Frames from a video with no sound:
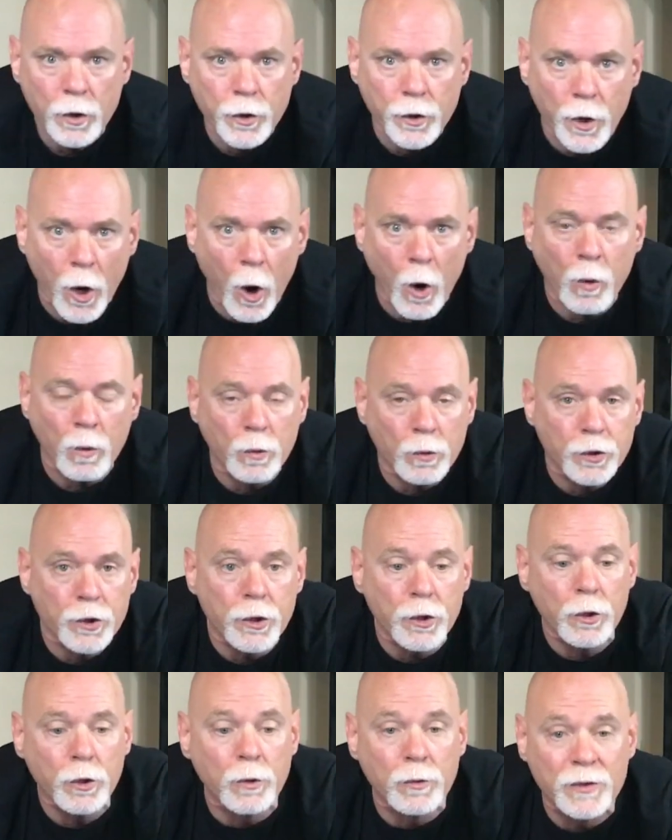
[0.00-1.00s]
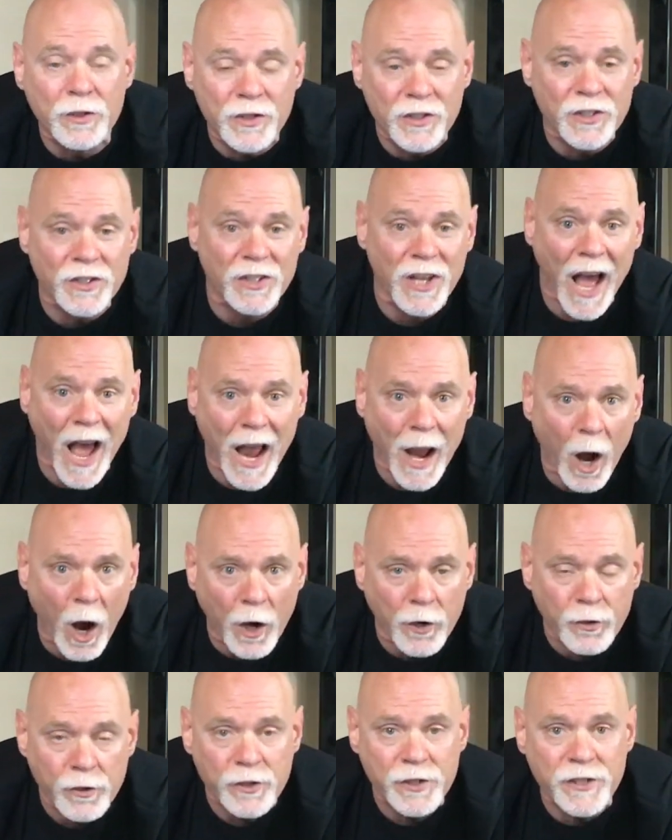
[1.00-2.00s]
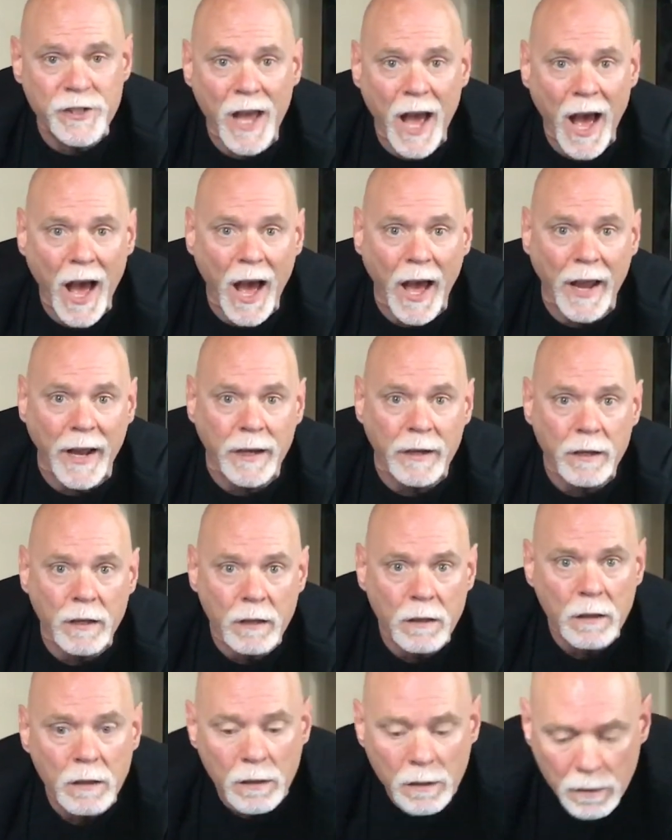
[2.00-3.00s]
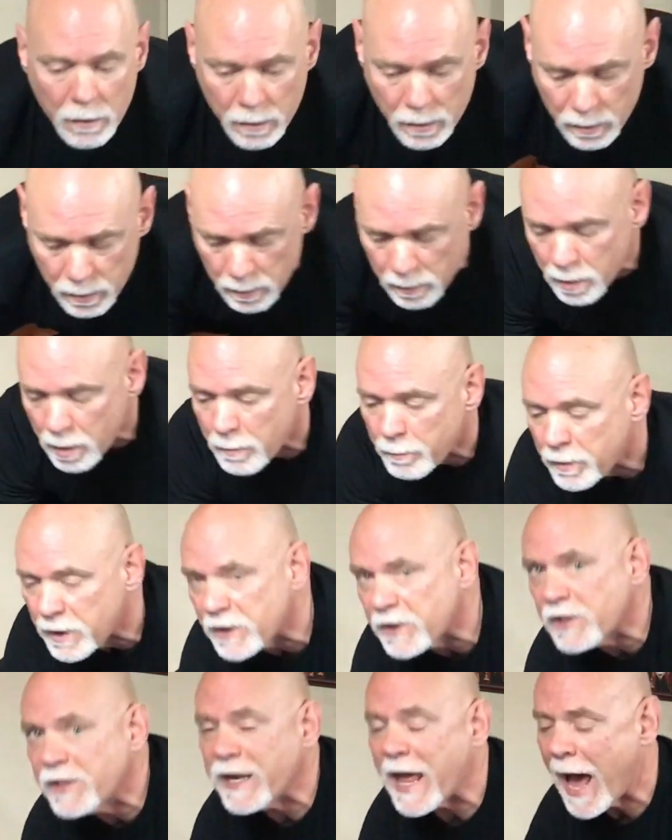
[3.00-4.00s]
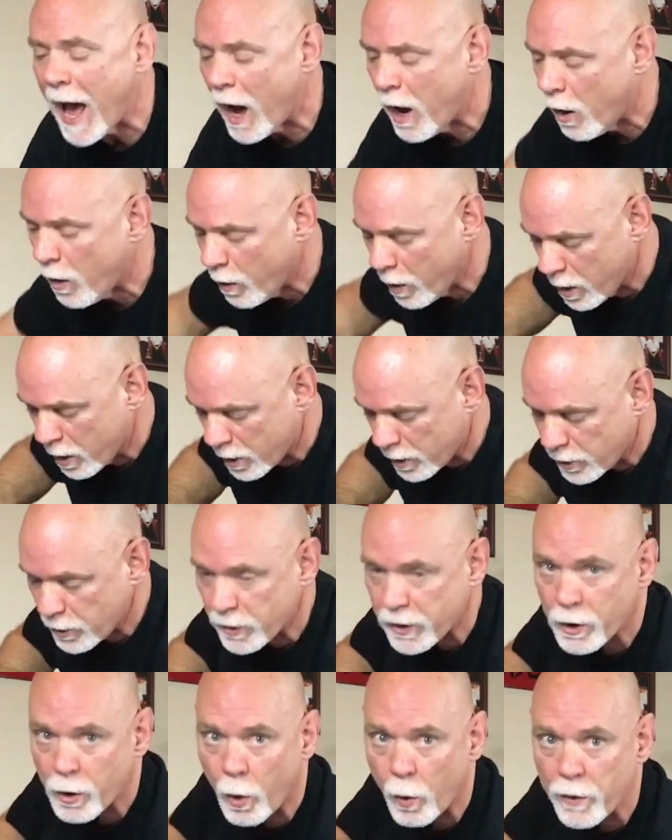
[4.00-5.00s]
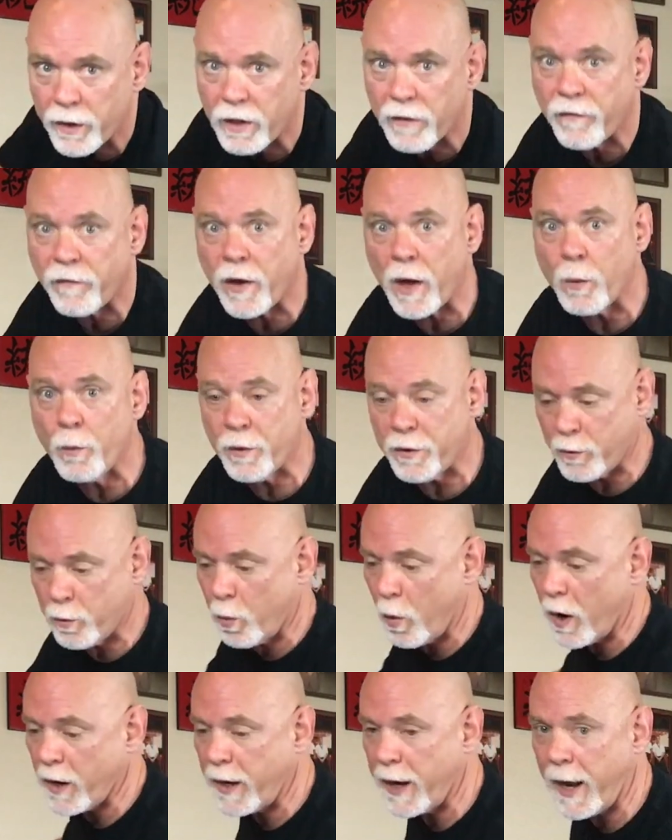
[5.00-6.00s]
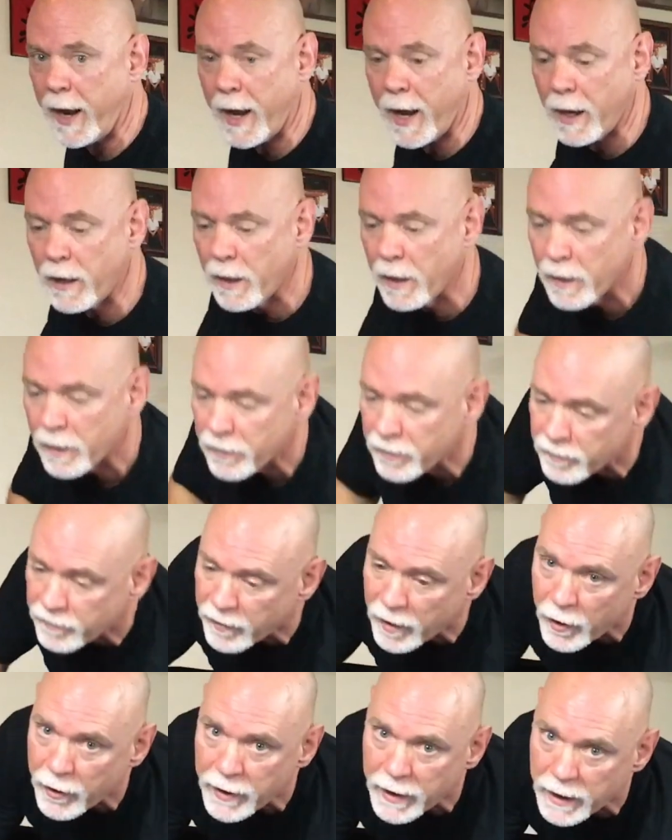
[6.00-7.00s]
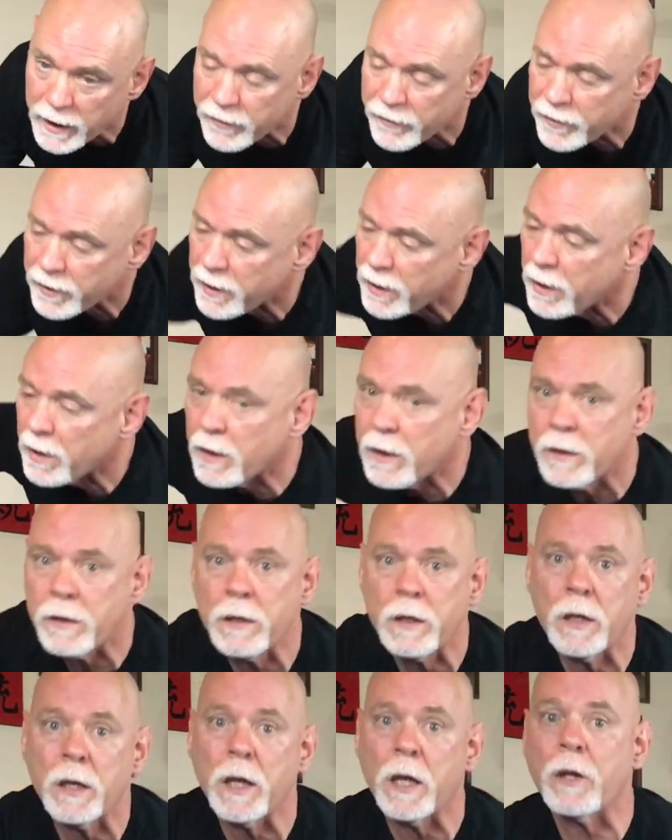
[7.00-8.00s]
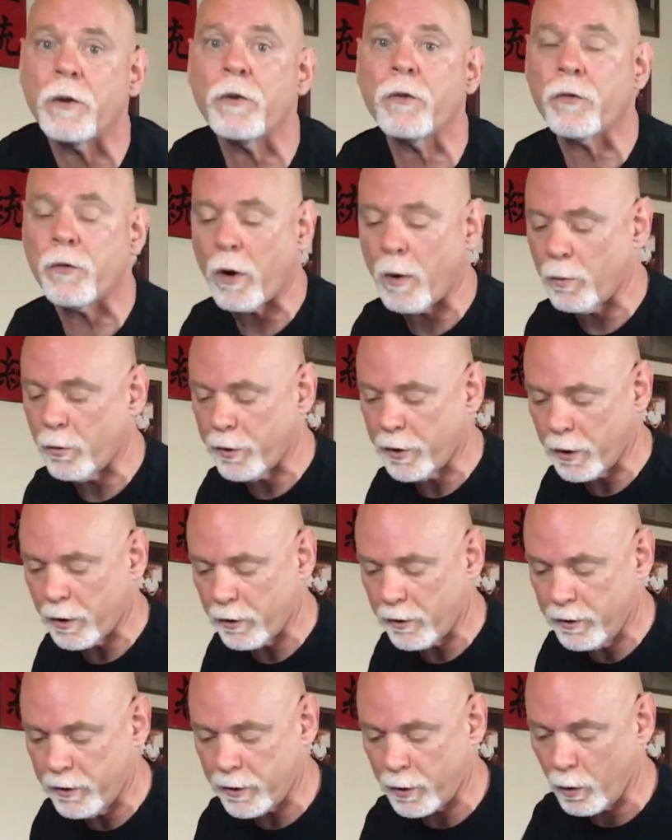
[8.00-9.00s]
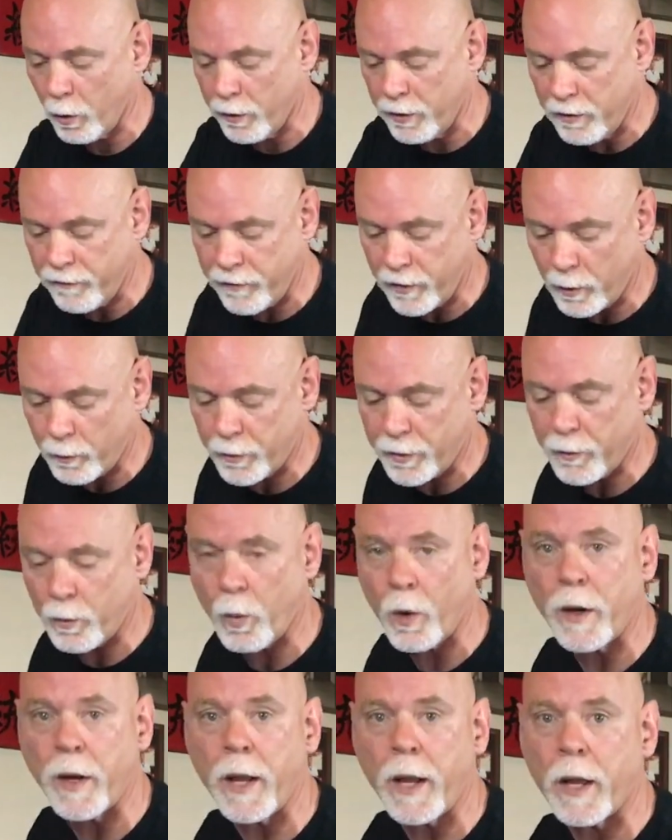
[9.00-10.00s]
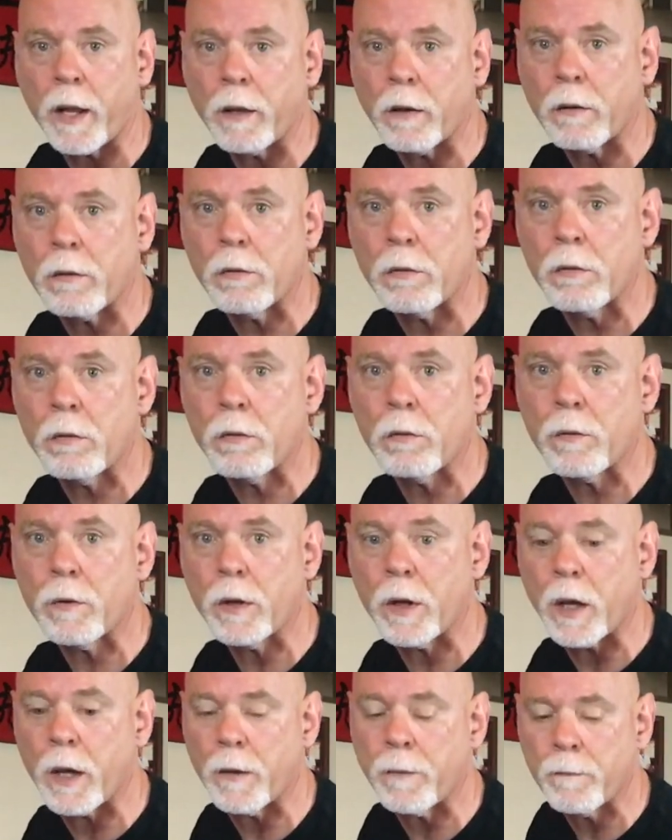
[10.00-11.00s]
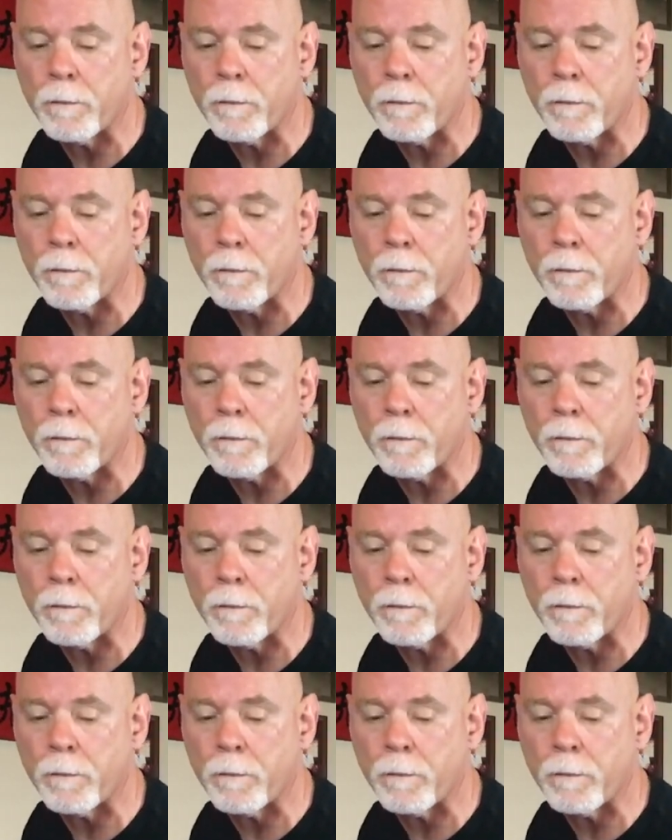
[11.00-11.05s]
Don't turn side on your side, because now you can only defend with one hand. It's very easy to get in trouble here. You can only defend with one hand. Okay?